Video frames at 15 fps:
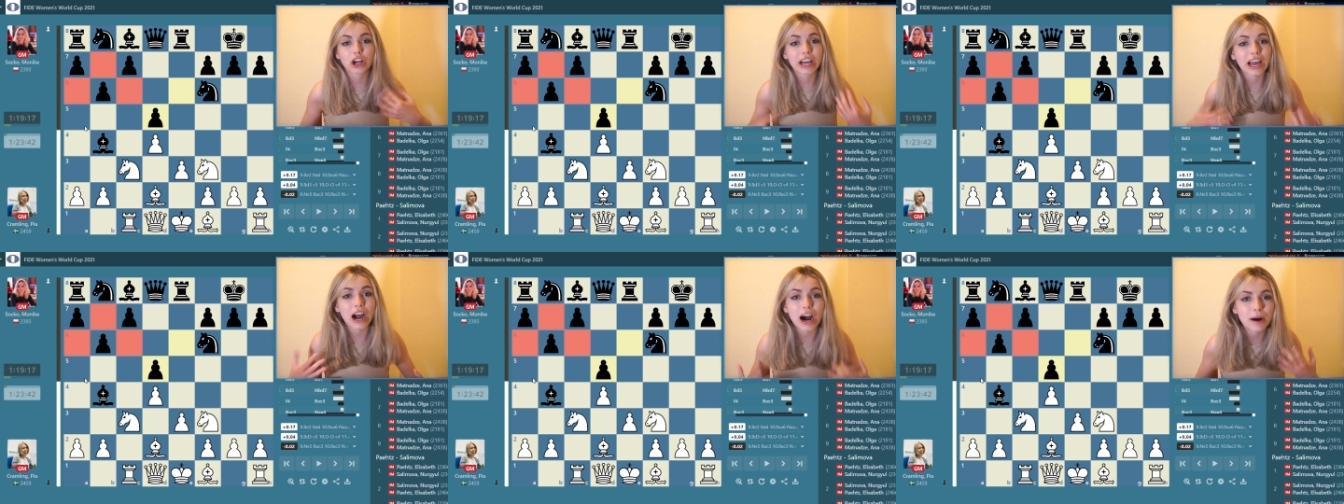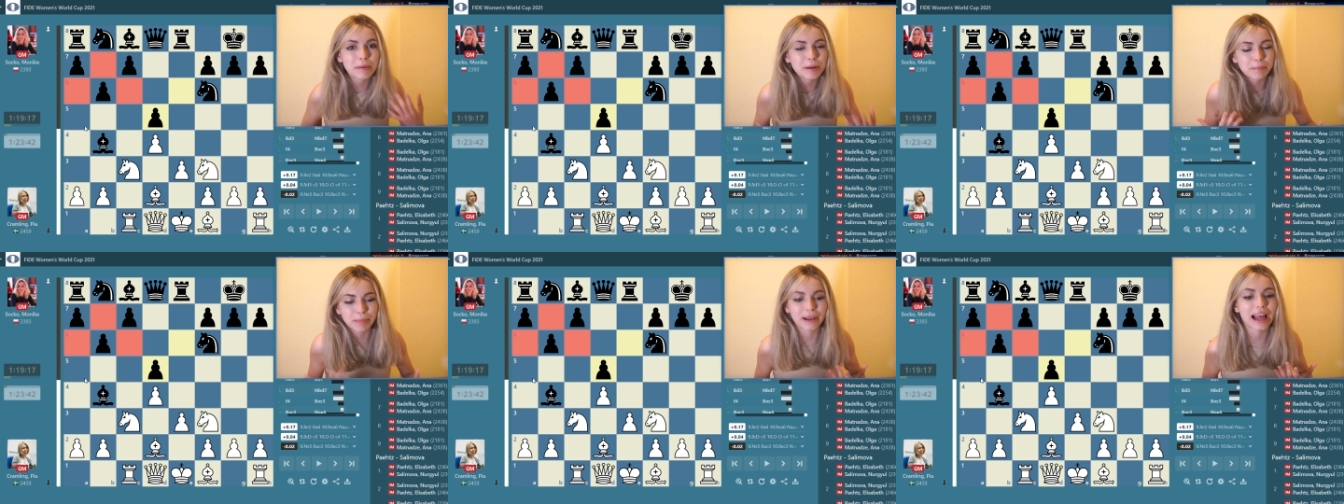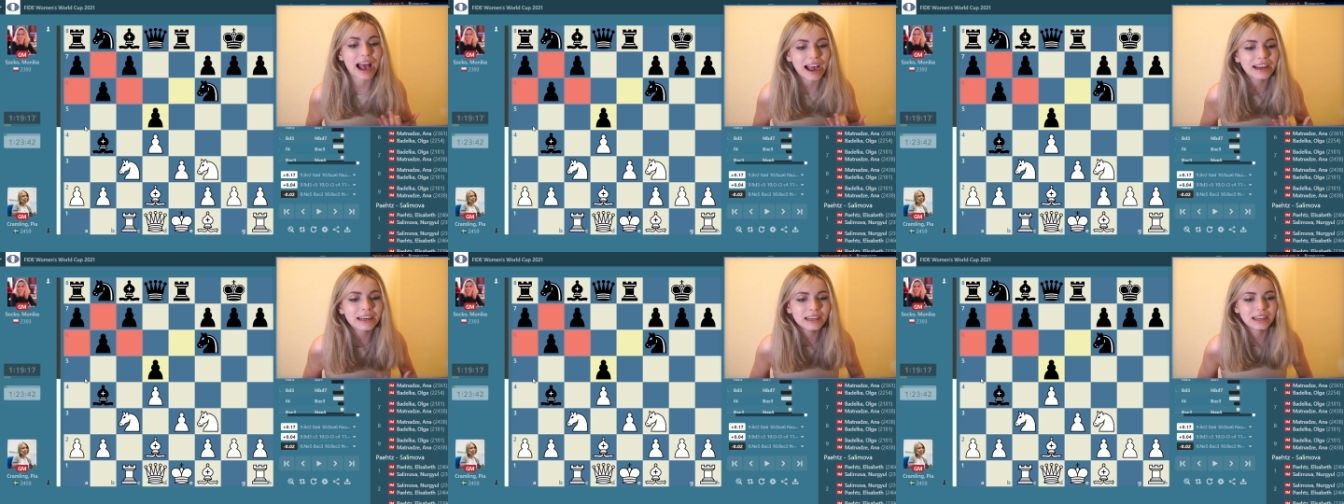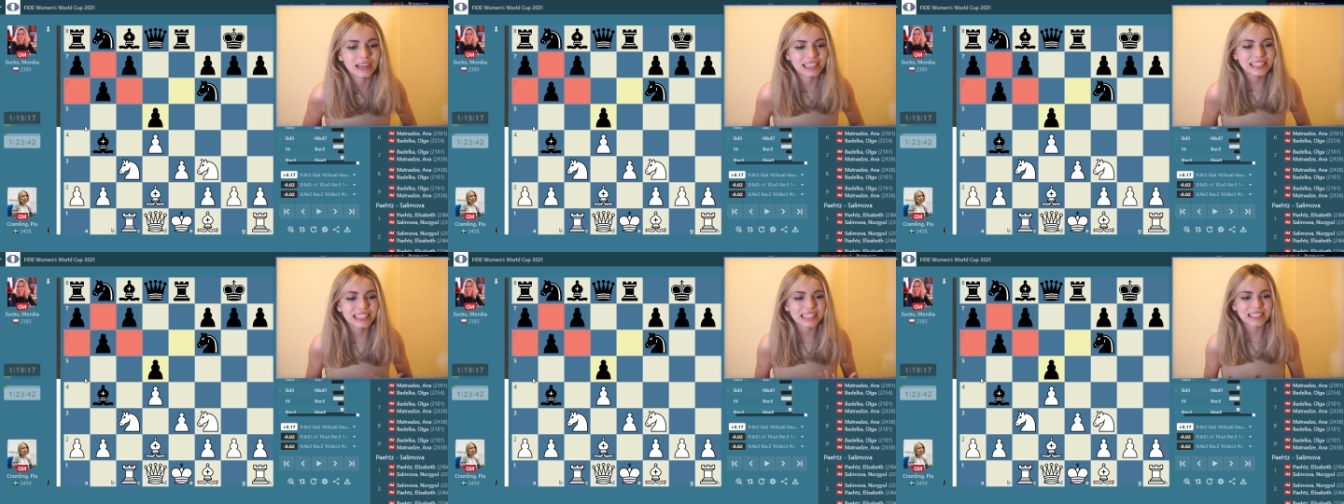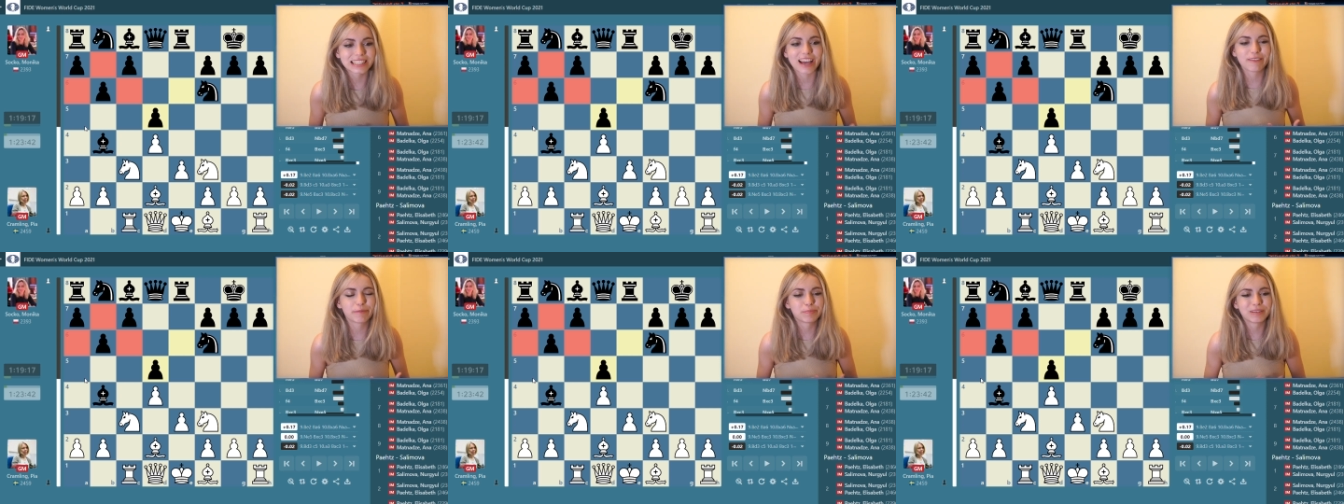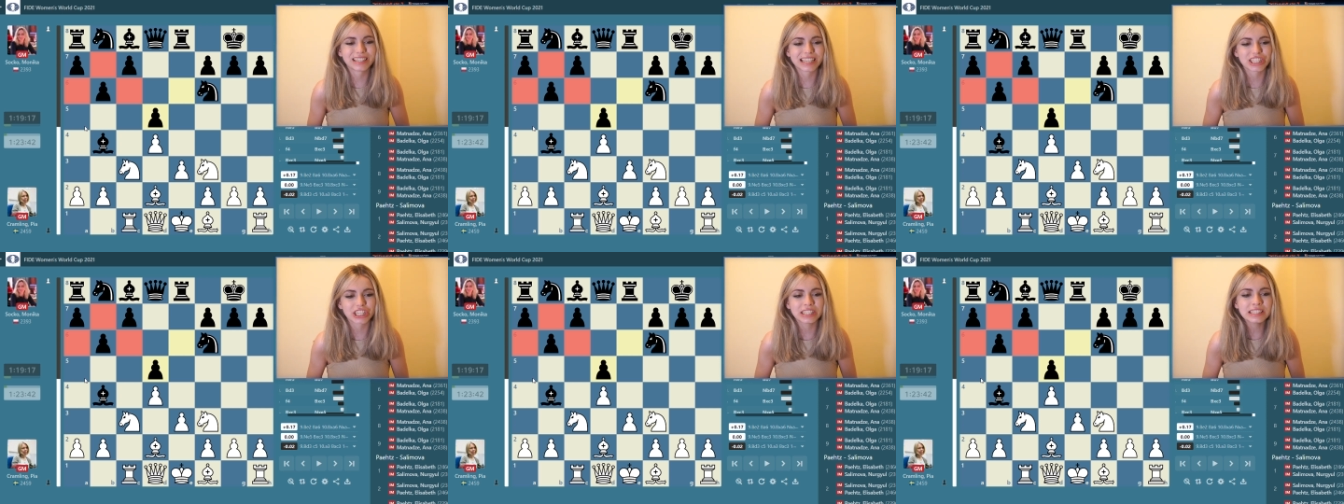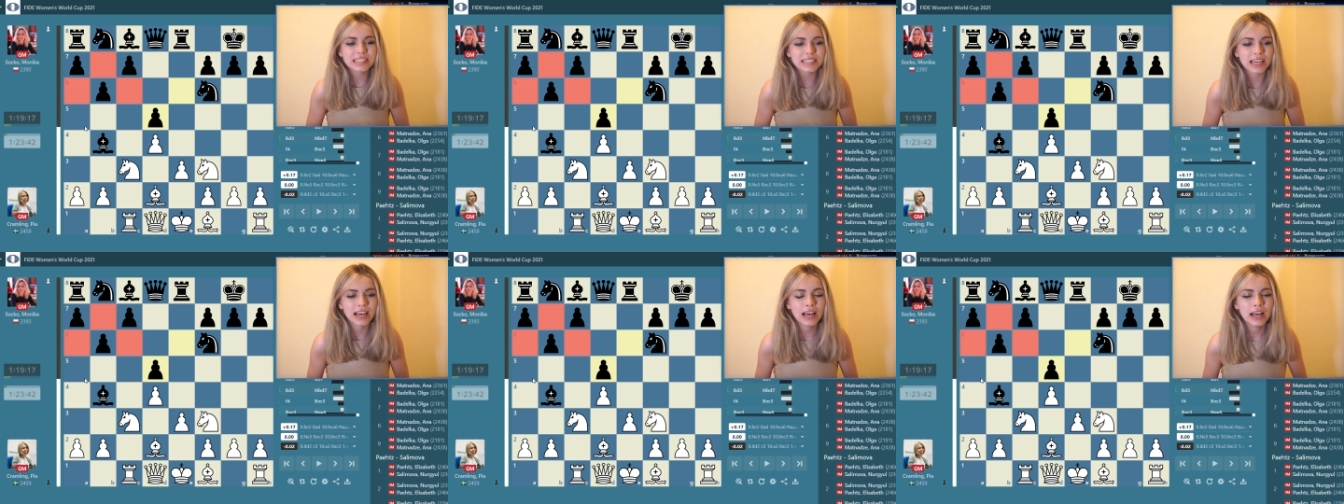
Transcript: common plan in these type of positions.